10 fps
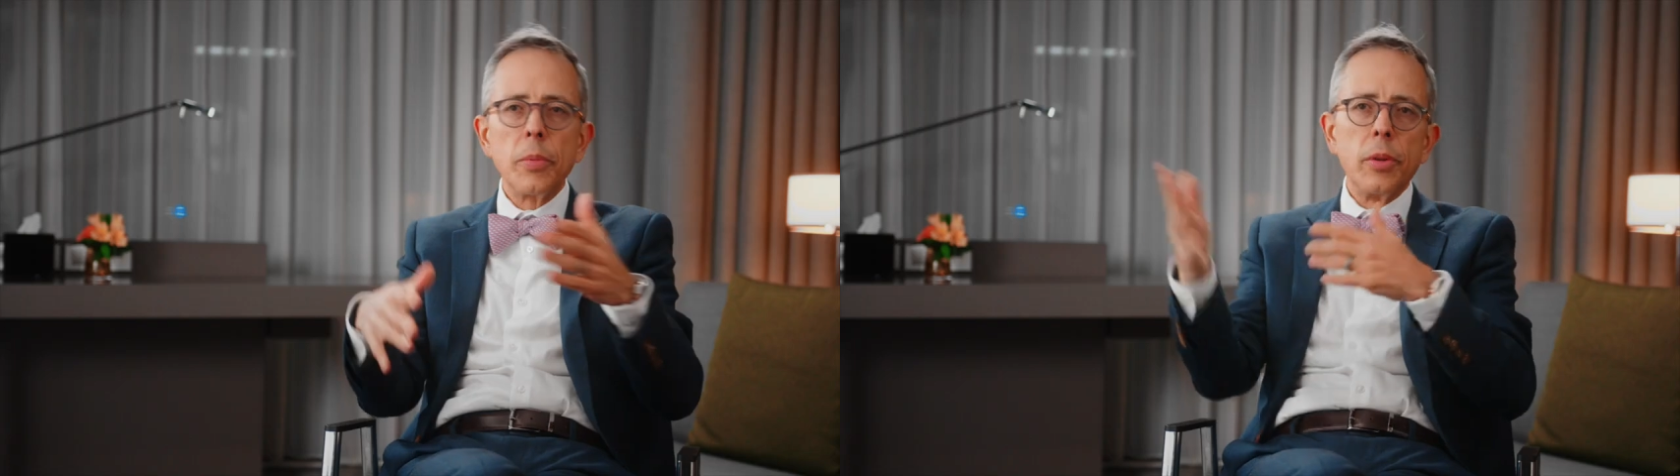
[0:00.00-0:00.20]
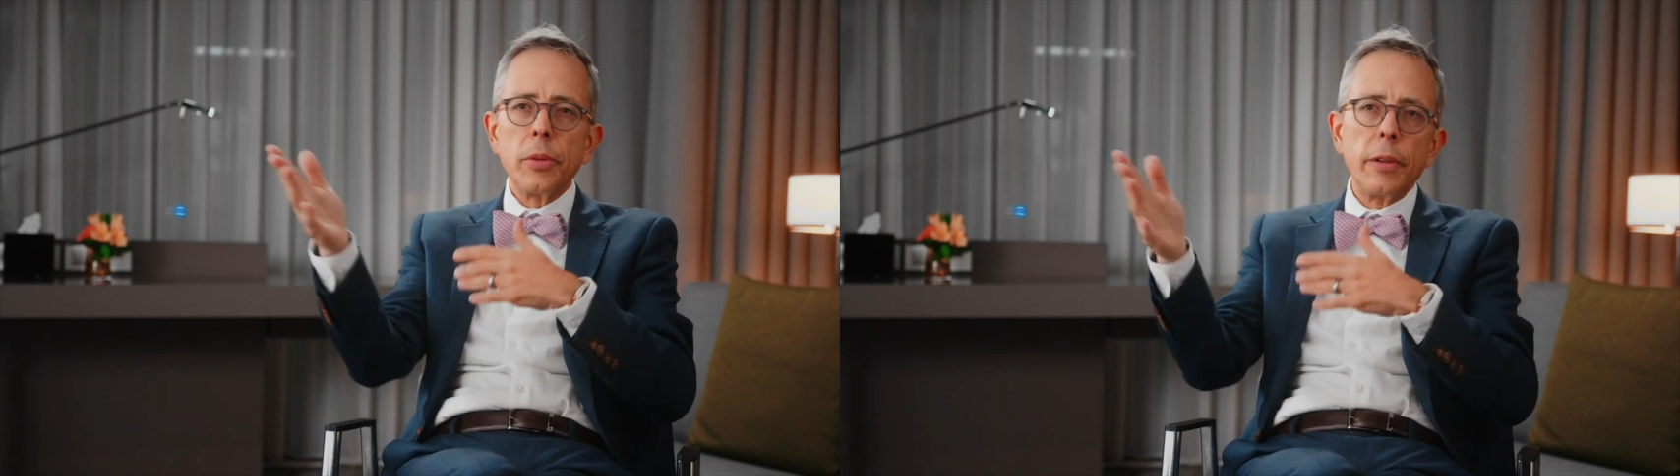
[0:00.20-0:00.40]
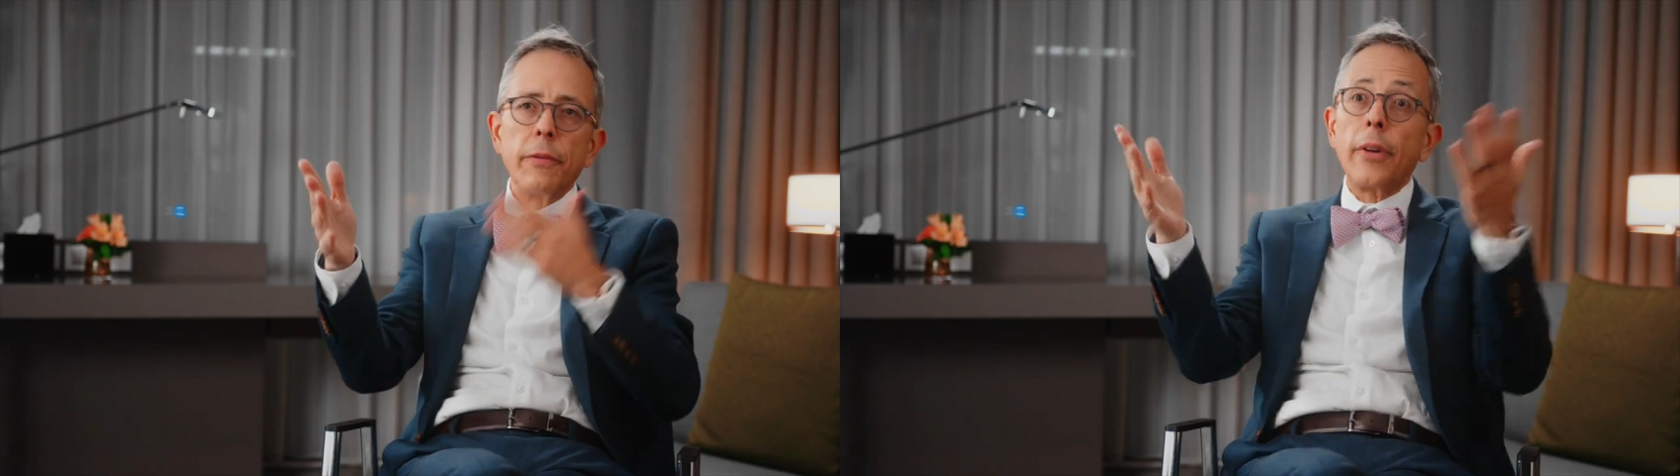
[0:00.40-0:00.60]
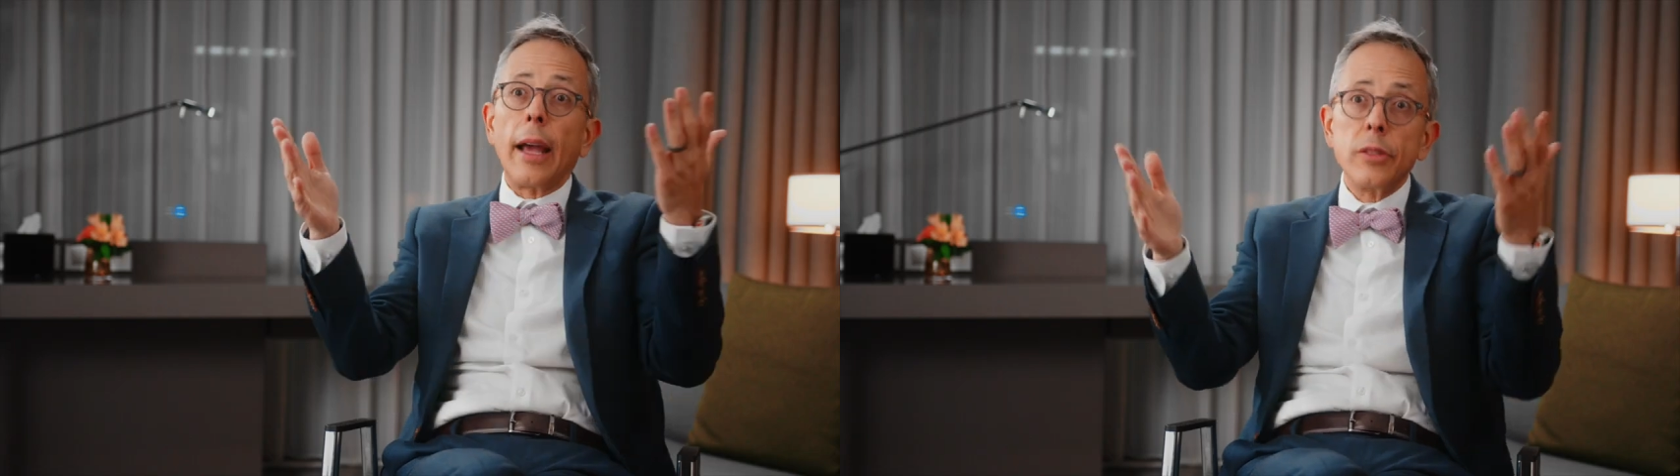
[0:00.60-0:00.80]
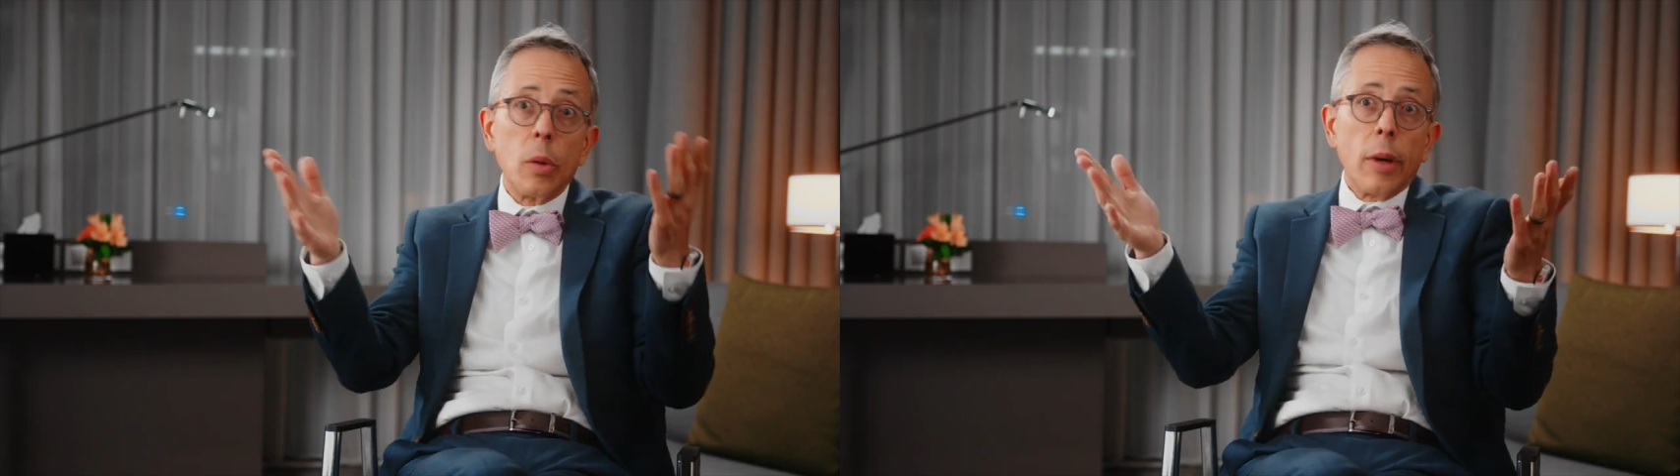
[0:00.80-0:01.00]
or in
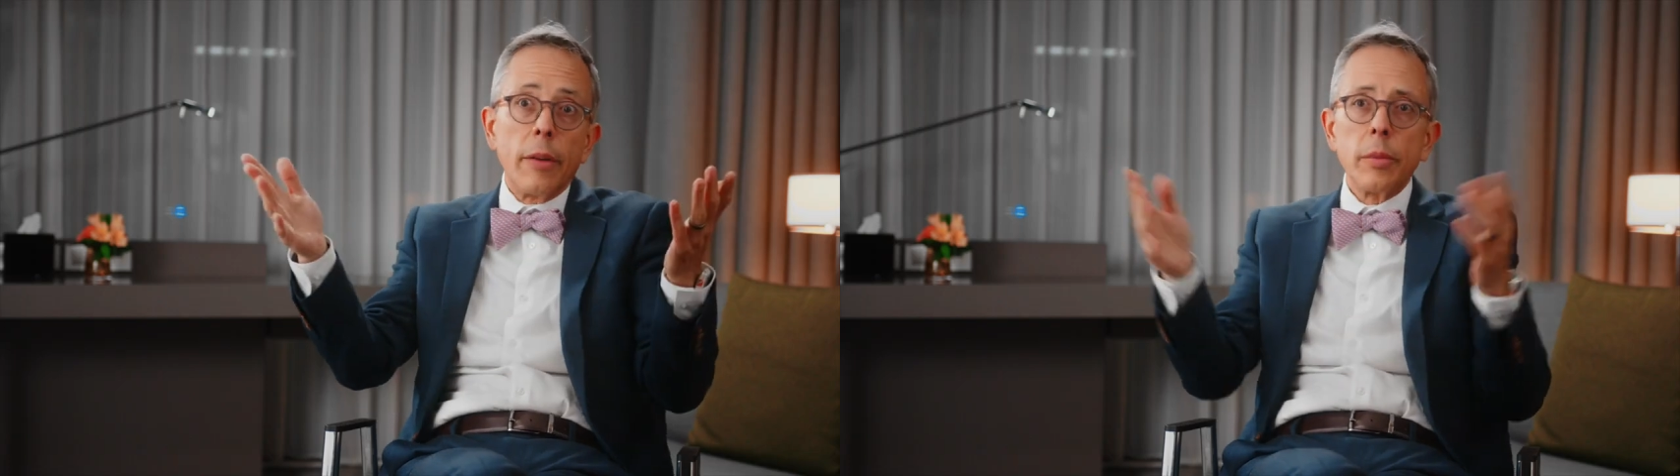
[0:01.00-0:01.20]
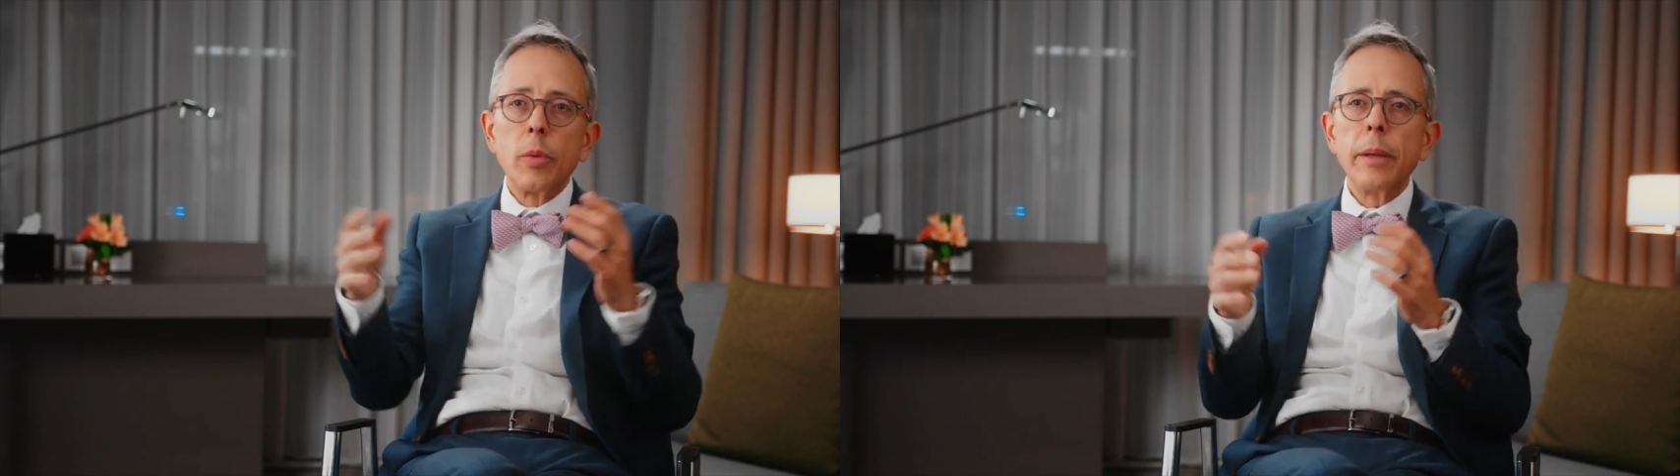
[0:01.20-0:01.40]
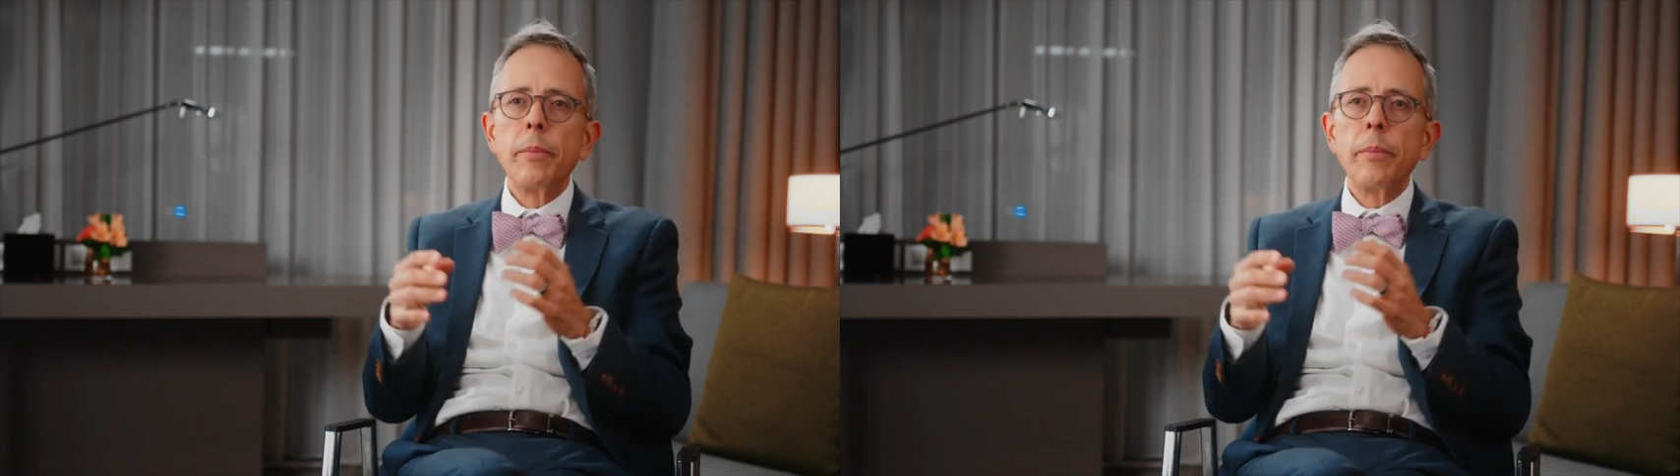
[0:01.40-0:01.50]
France or whatever.